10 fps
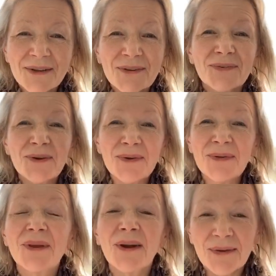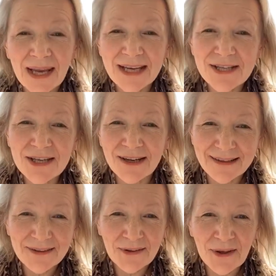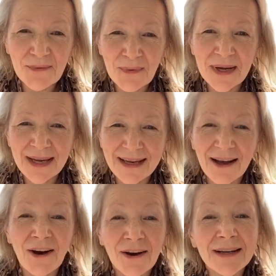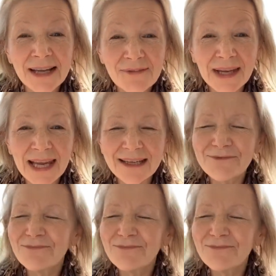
through the location that we are living in.